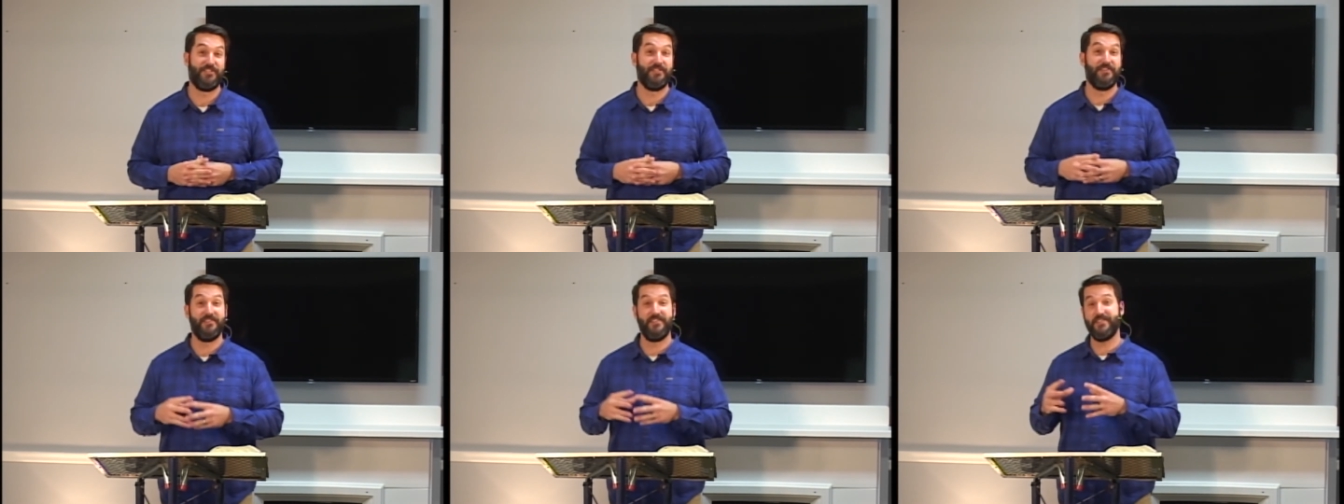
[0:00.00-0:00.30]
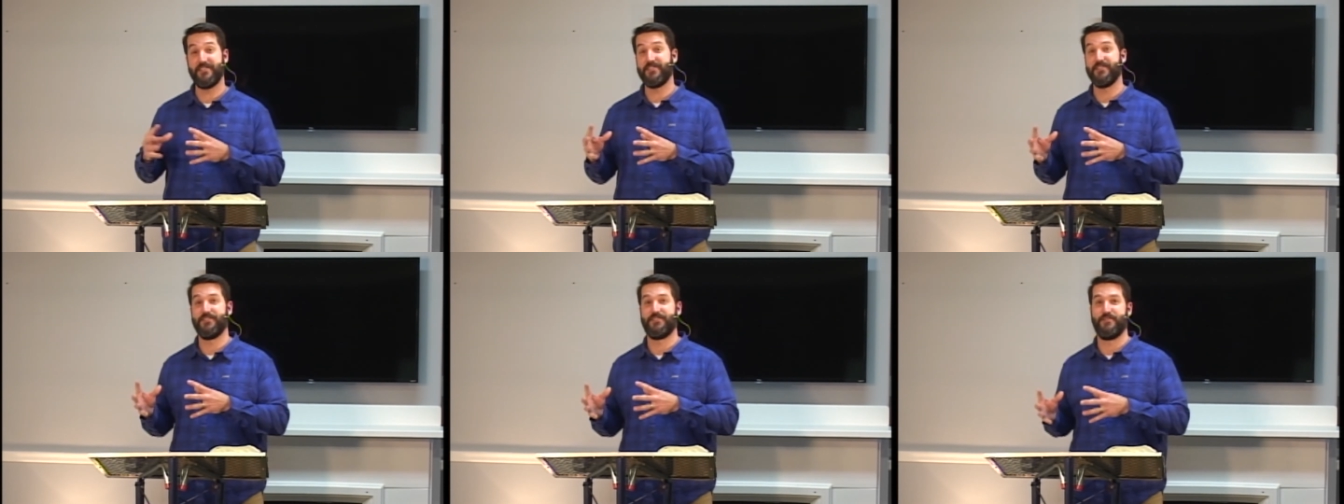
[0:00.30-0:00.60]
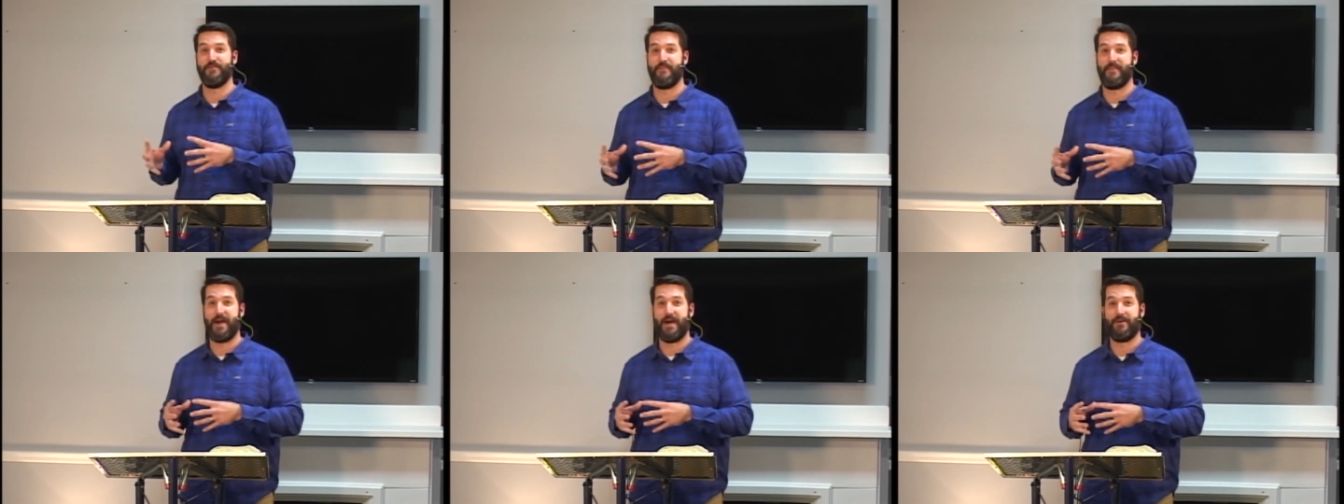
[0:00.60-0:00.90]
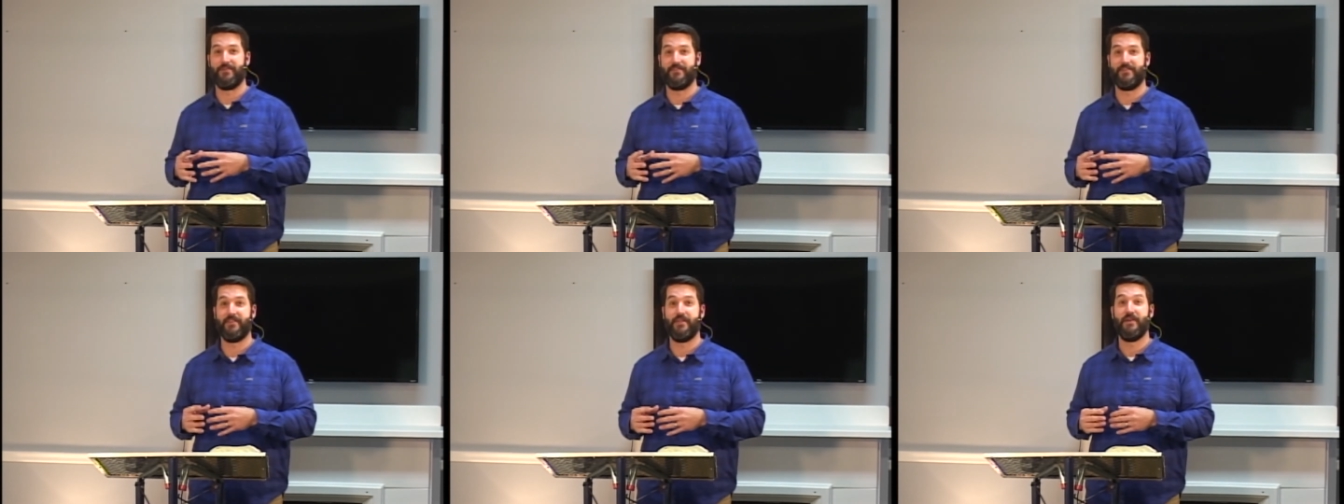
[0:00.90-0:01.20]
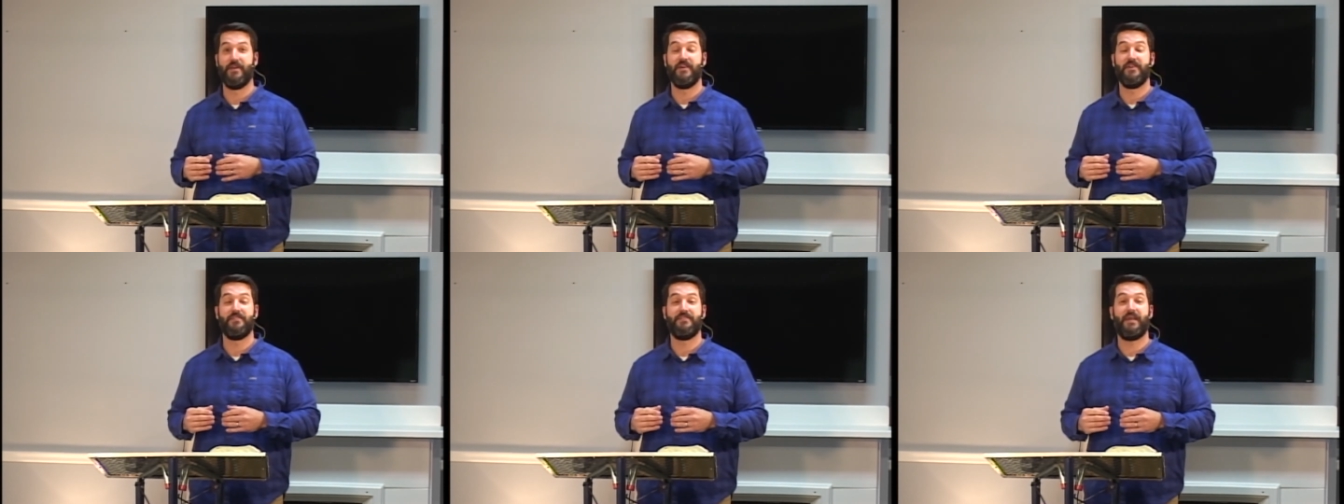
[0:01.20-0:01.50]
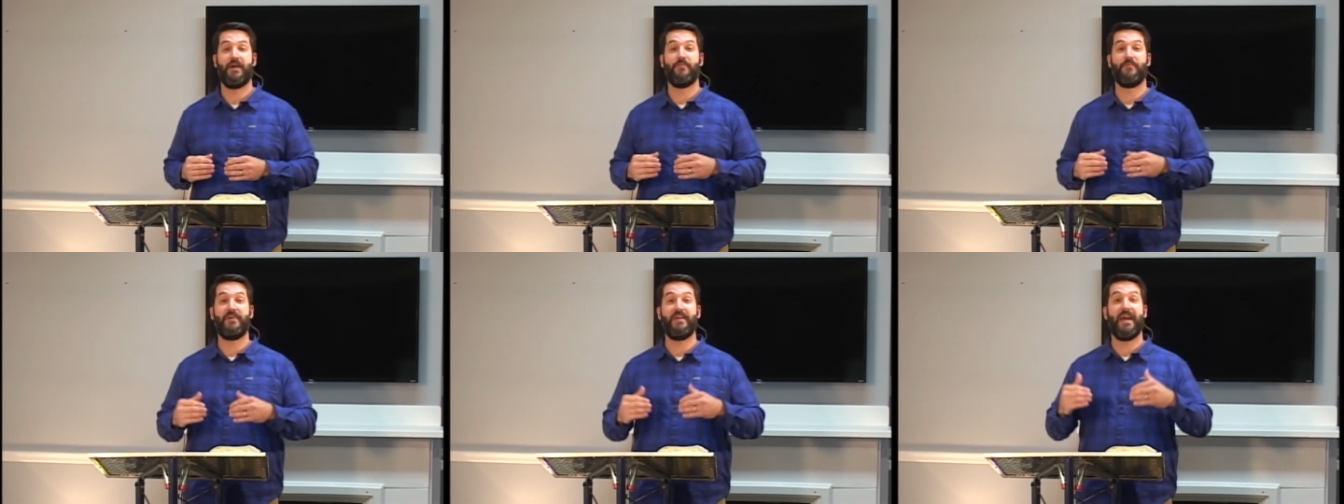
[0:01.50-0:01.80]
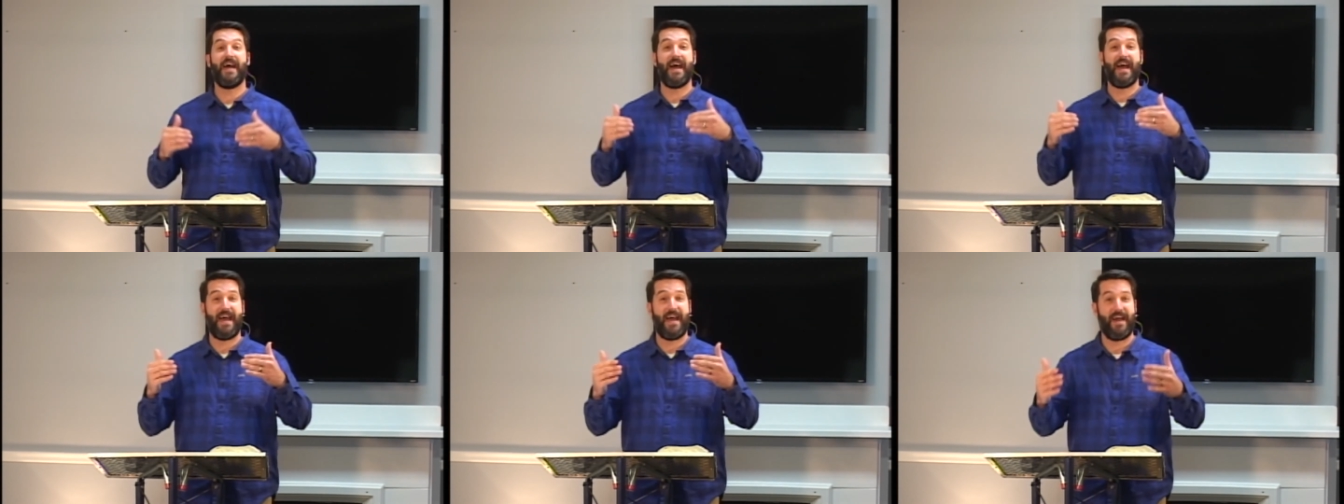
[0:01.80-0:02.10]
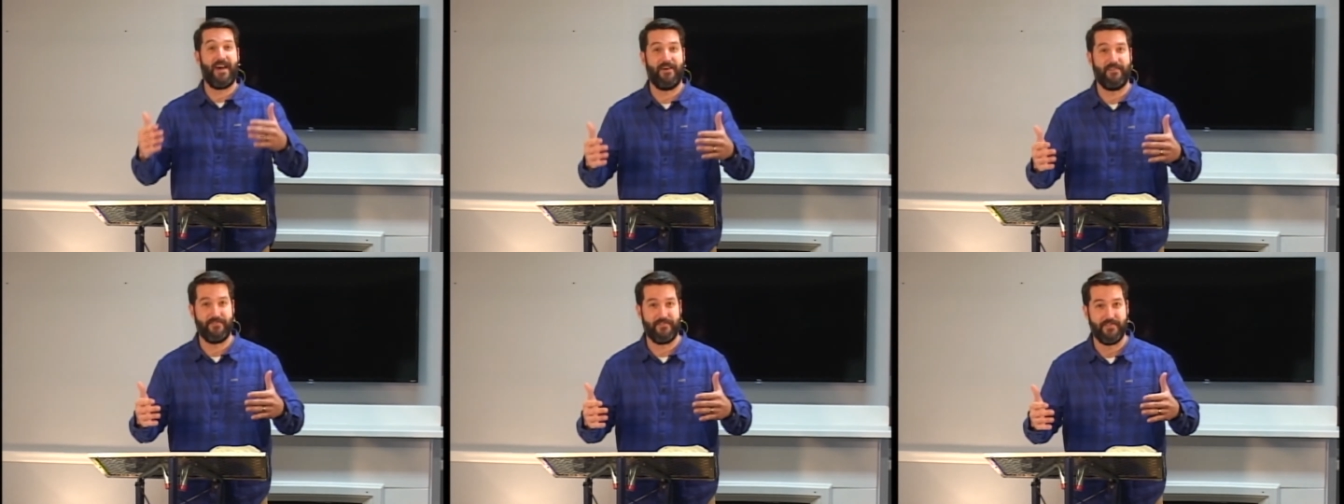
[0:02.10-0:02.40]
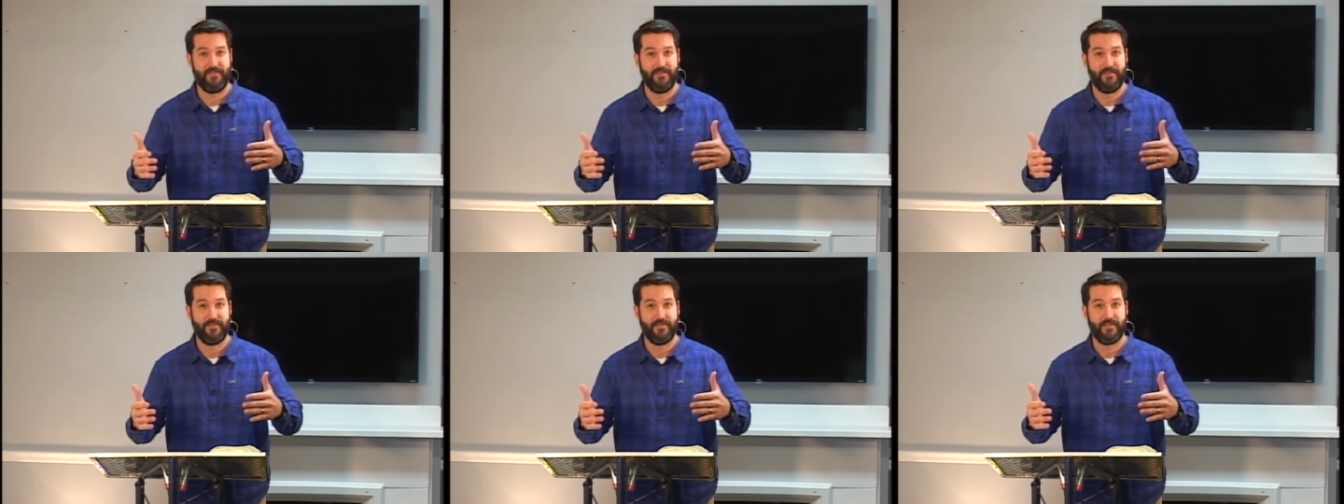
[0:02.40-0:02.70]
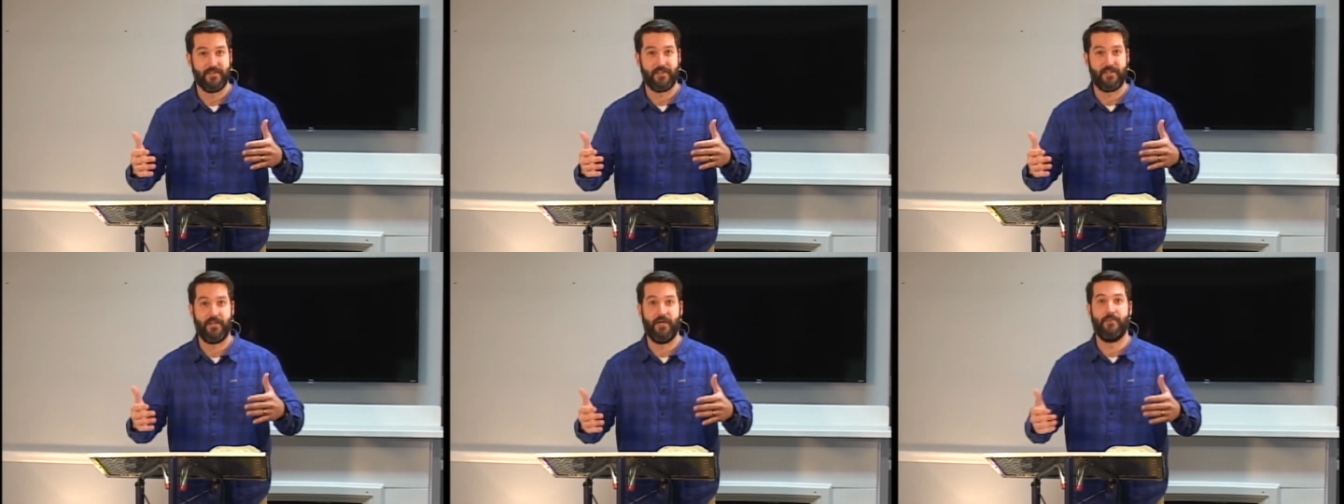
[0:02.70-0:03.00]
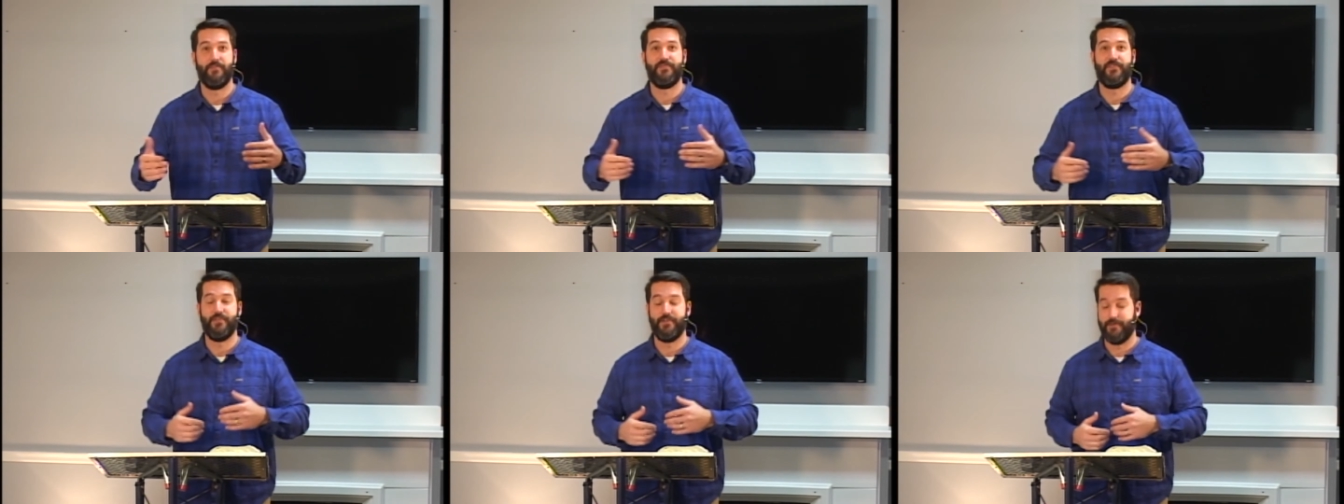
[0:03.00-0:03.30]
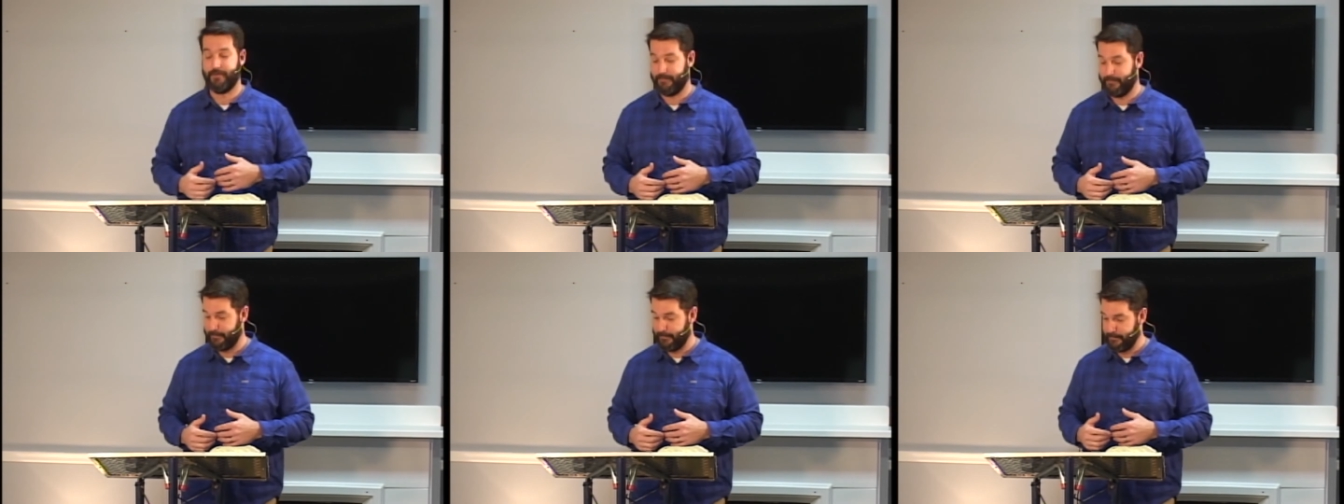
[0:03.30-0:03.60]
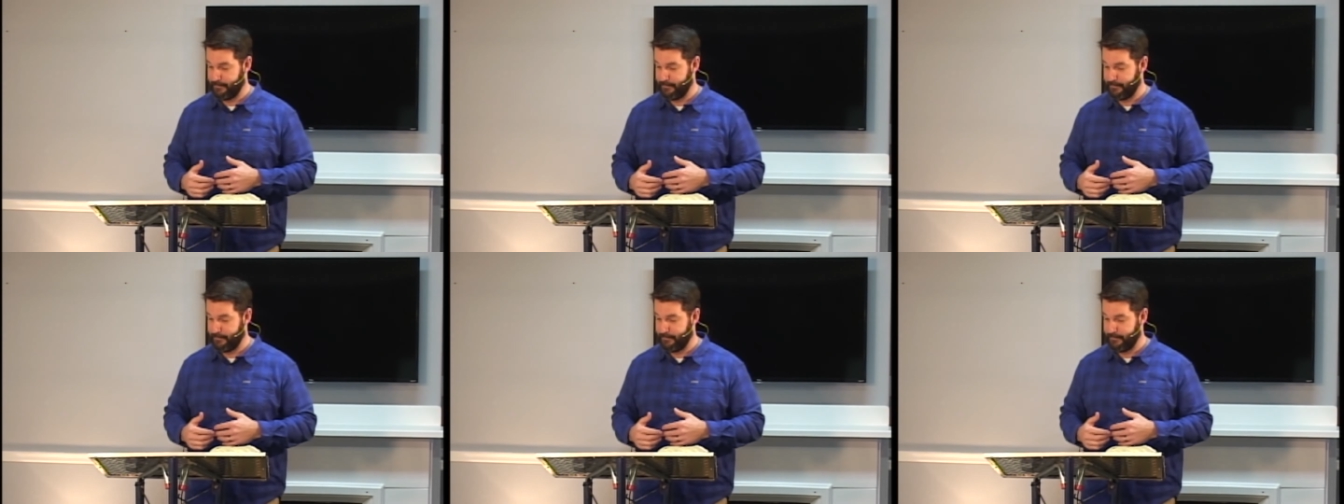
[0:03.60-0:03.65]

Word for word: And this is the mountain that we have come to.